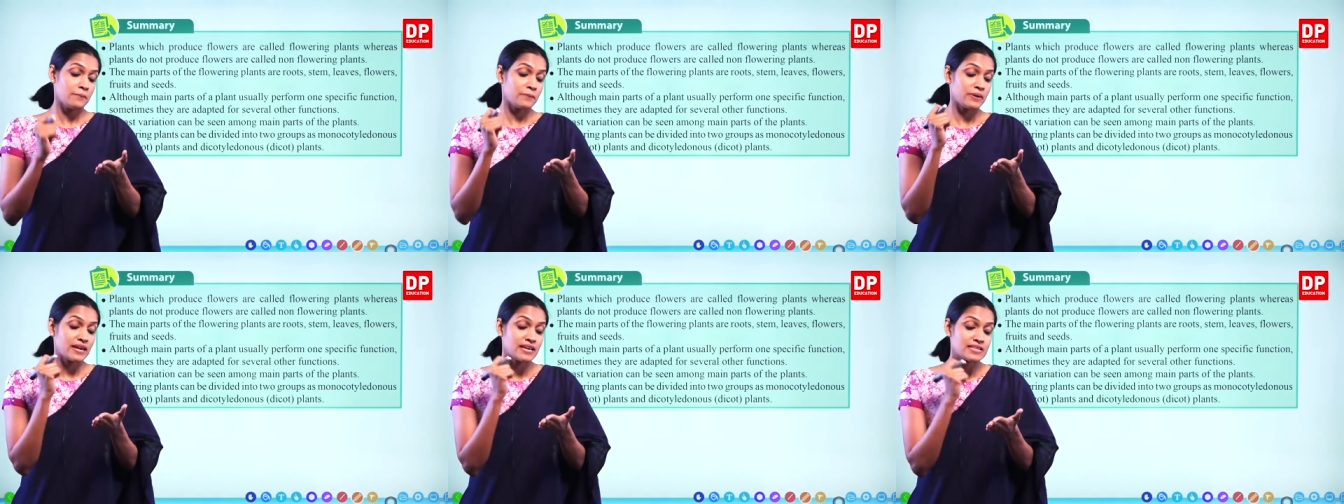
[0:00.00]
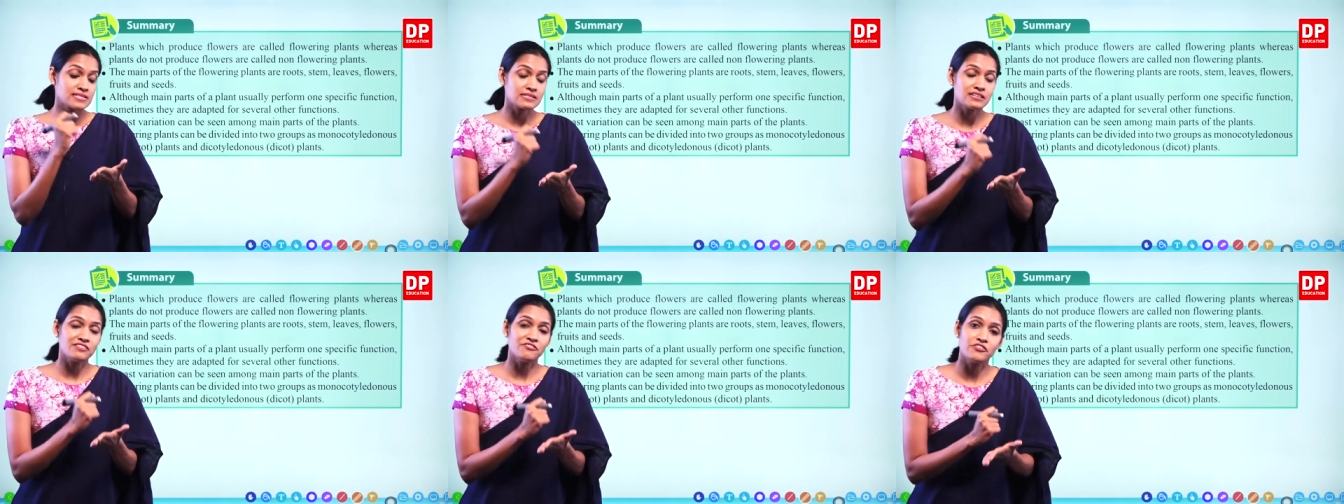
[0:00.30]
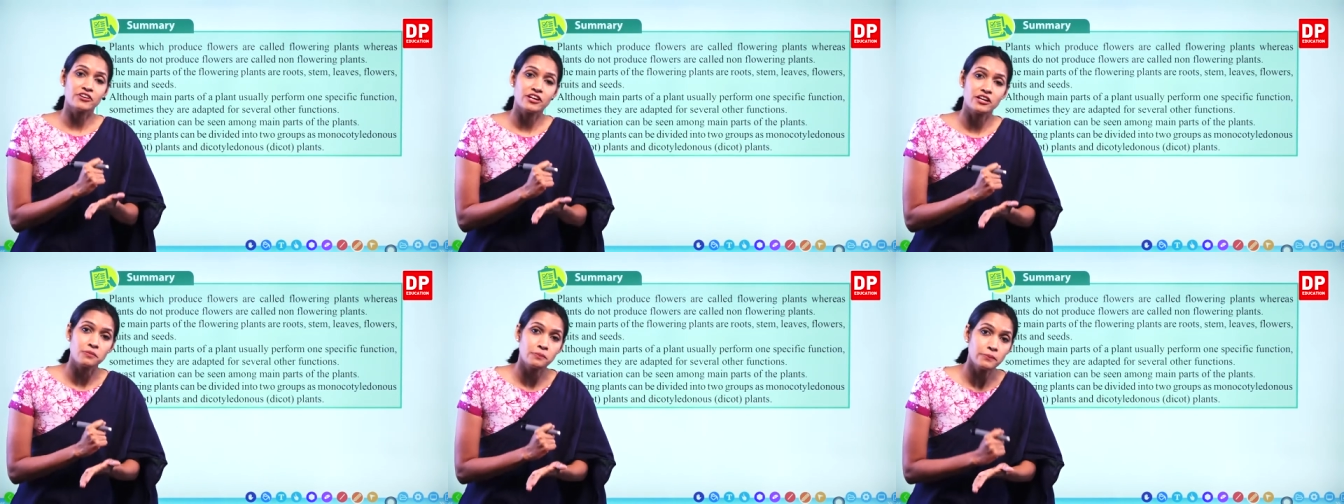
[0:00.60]
paste
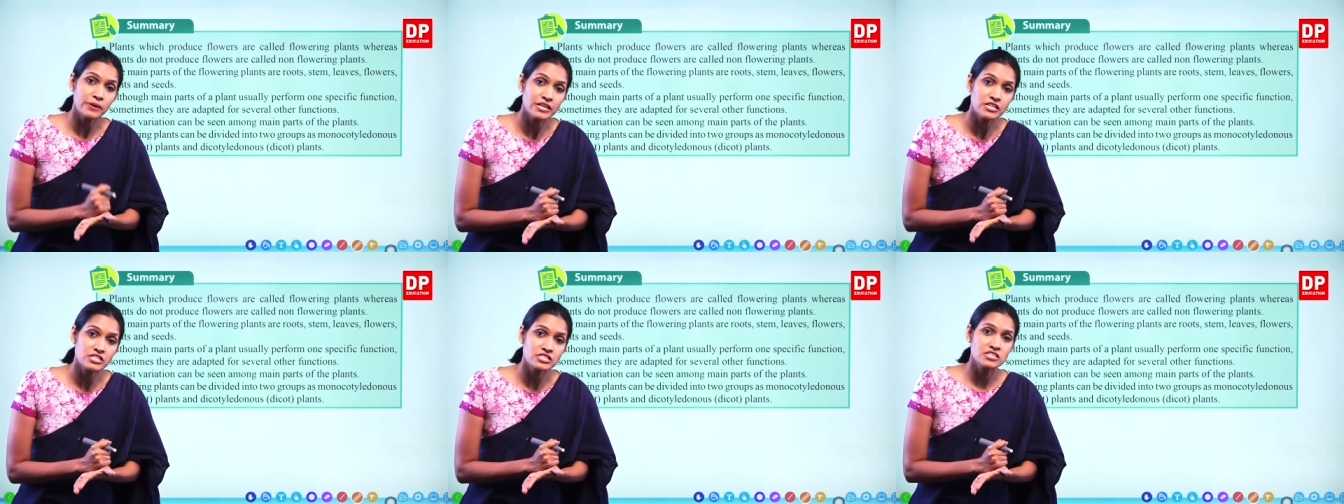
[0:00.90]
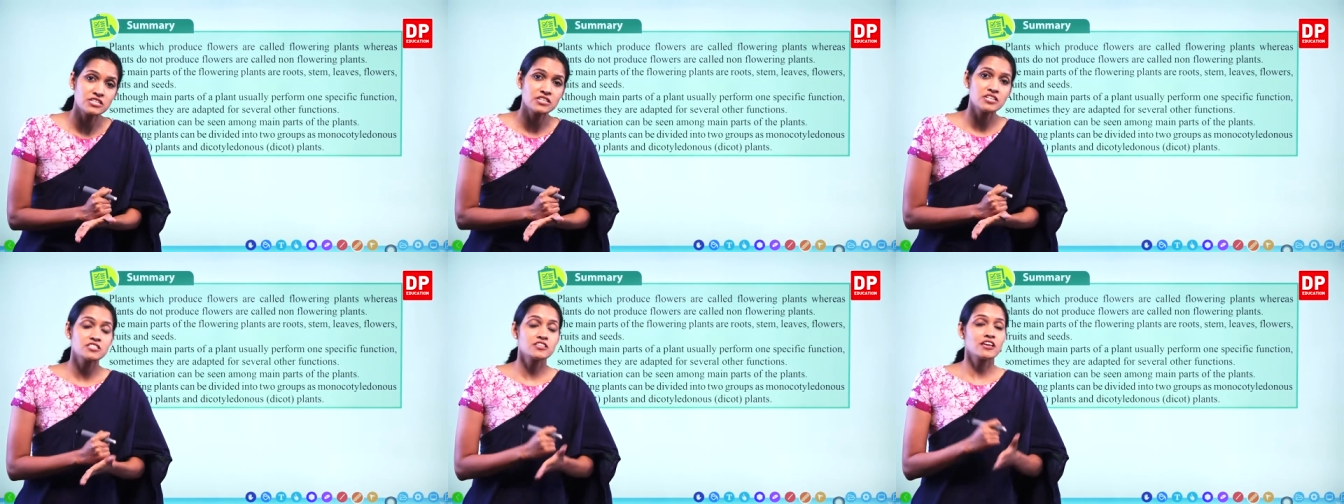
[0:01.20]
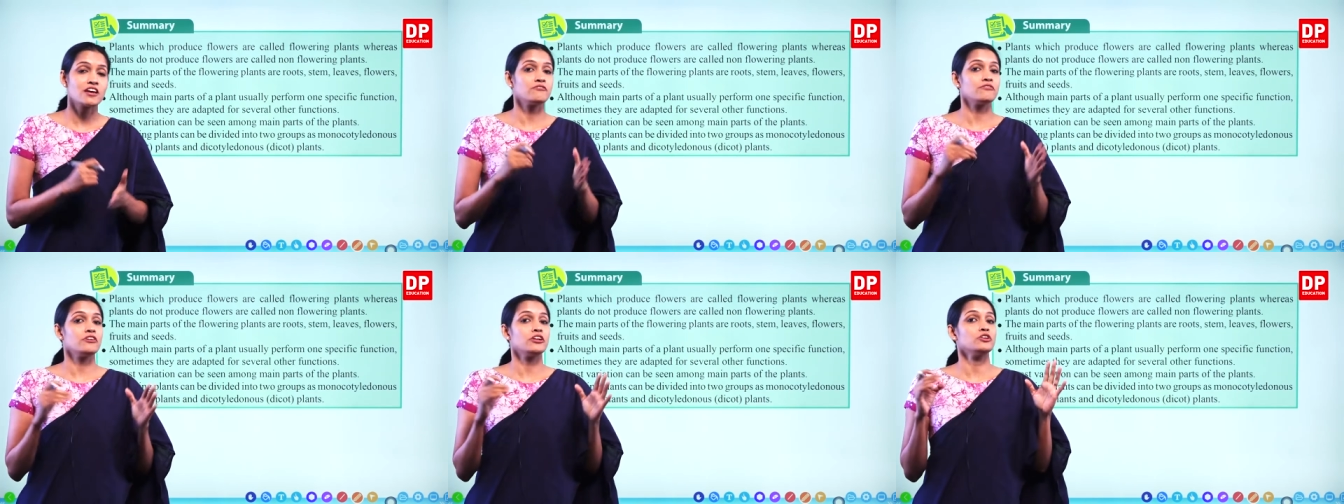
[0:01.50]
different pictures
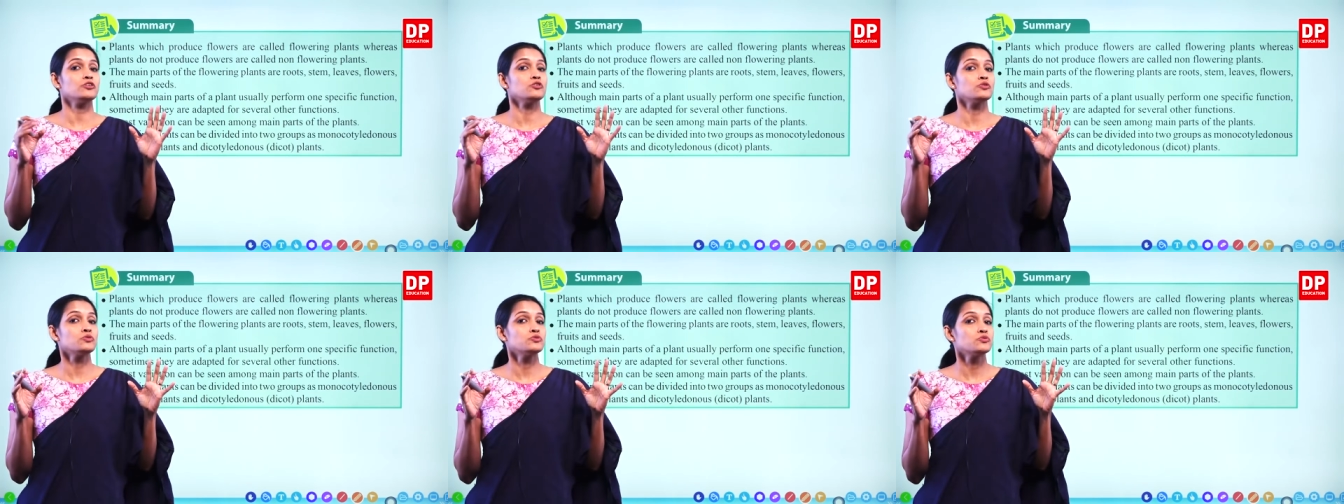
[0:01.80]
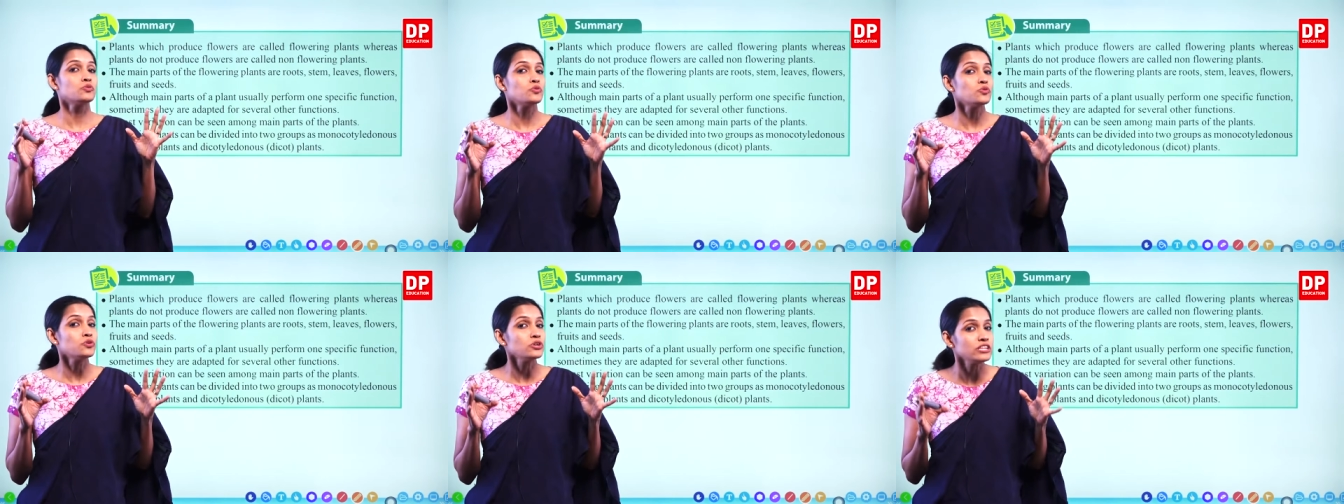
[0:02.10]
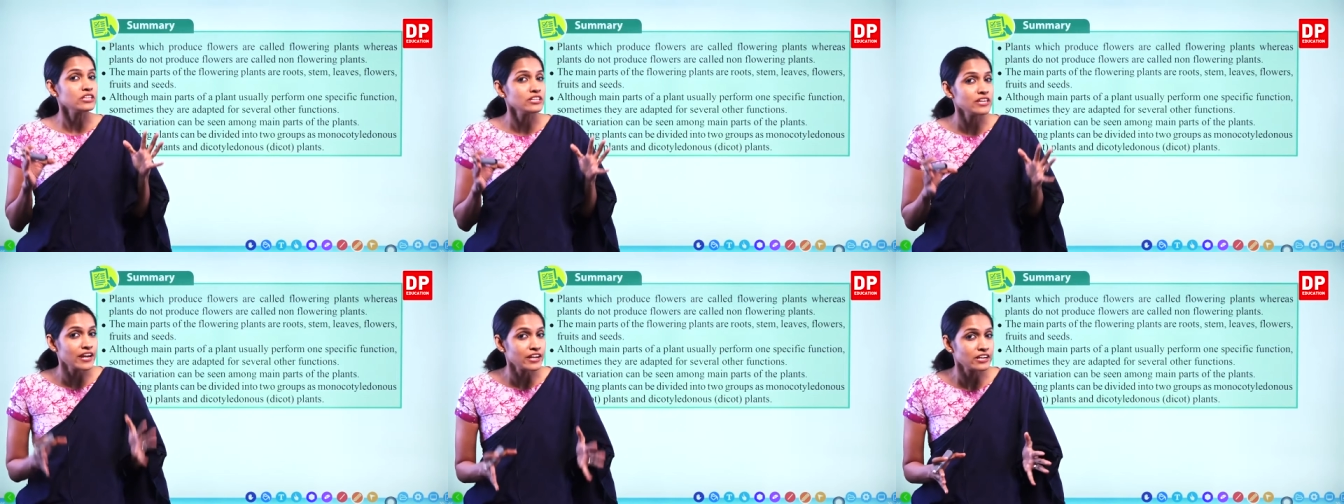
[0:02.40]
and when you do all
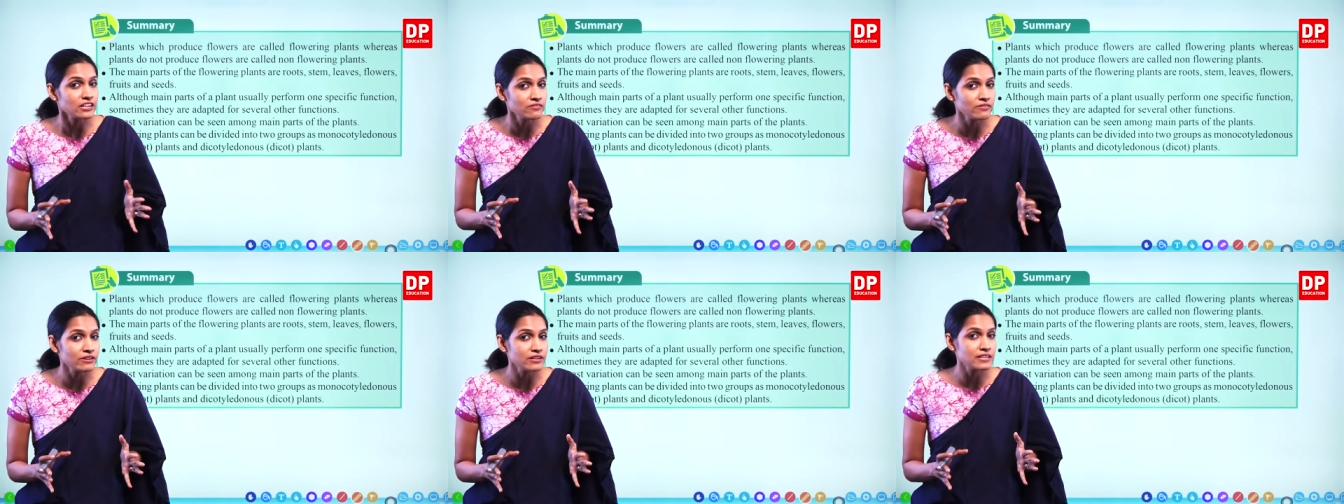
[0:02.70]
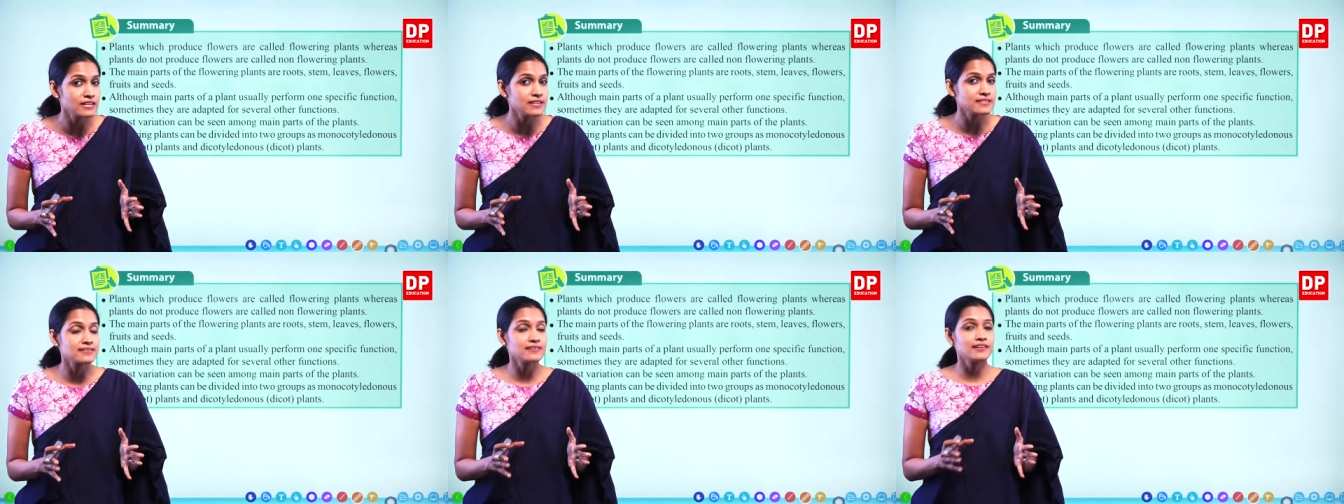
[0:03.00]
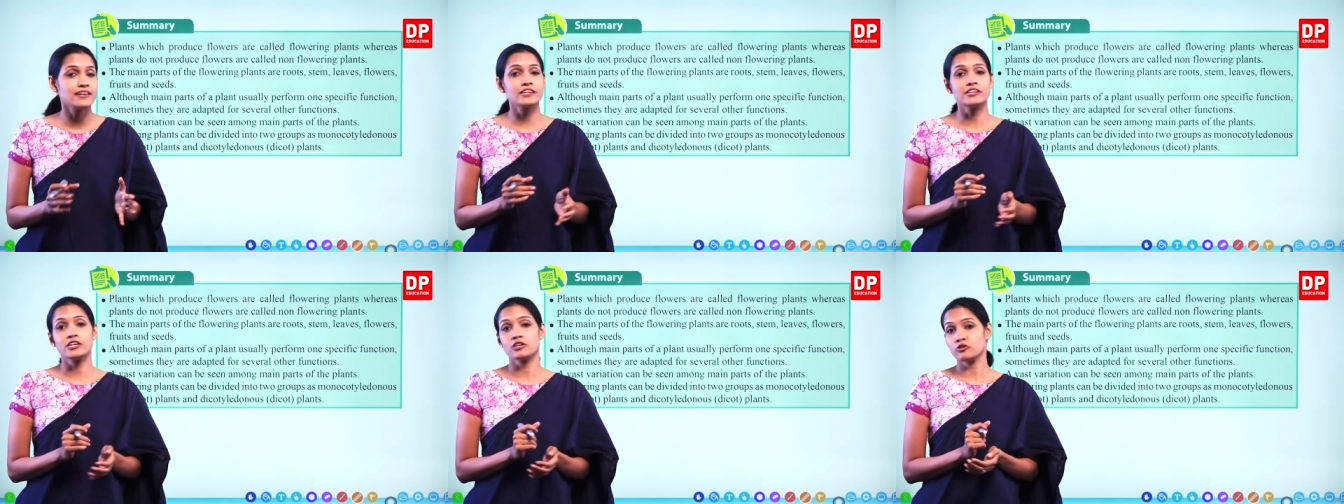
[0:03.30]
the activities
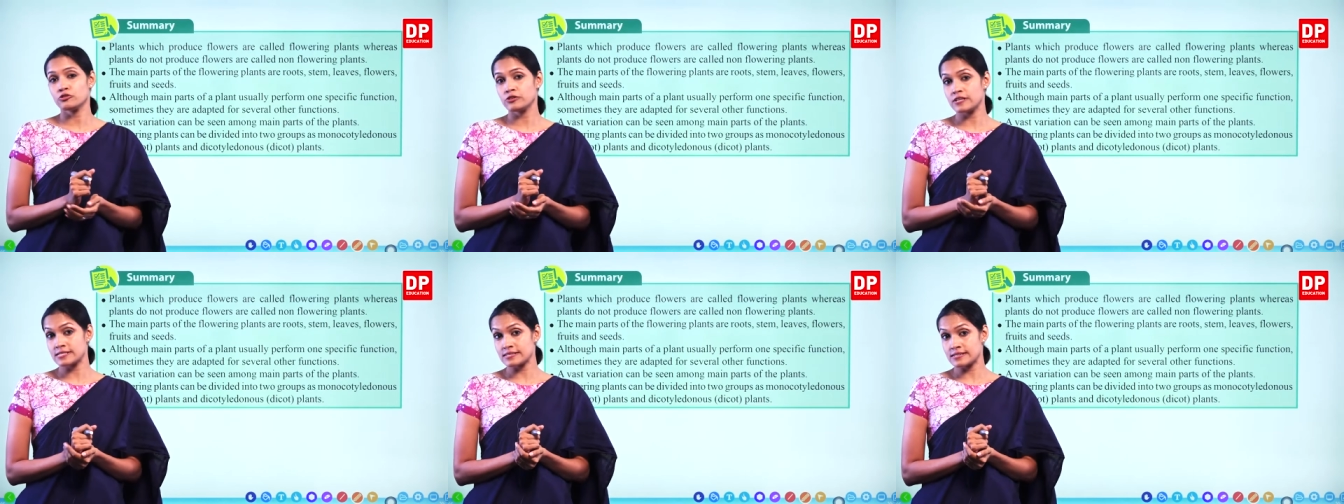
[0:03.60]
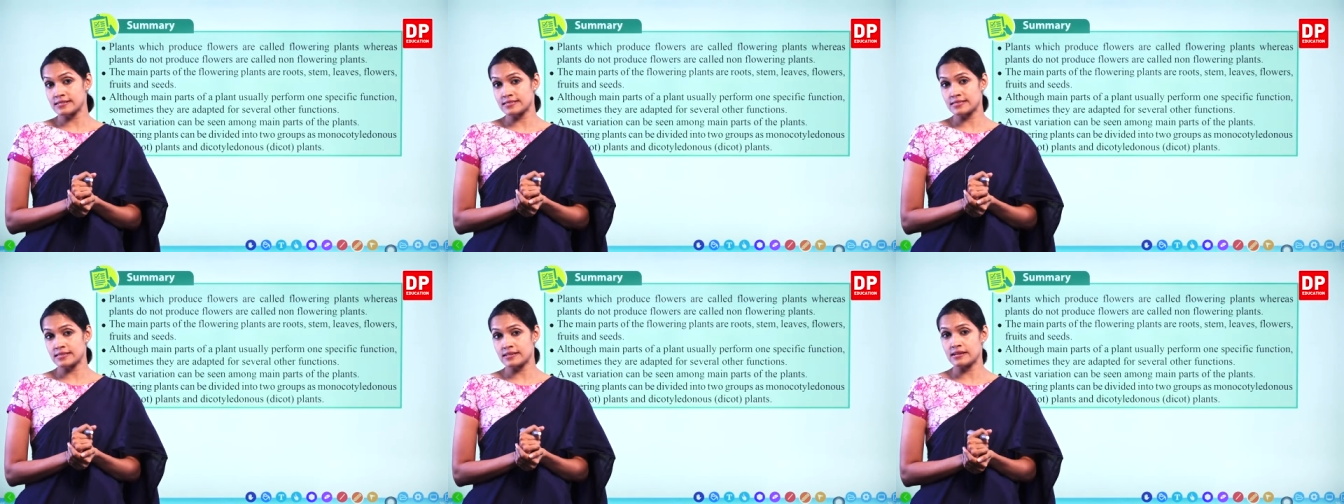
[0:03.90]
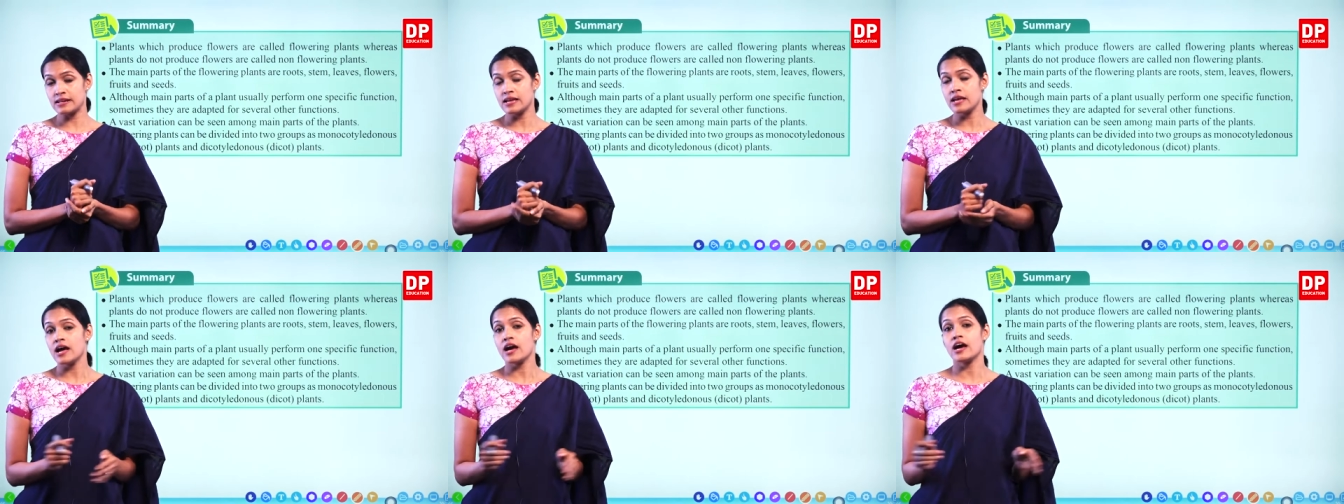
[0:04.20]
related to this lesson,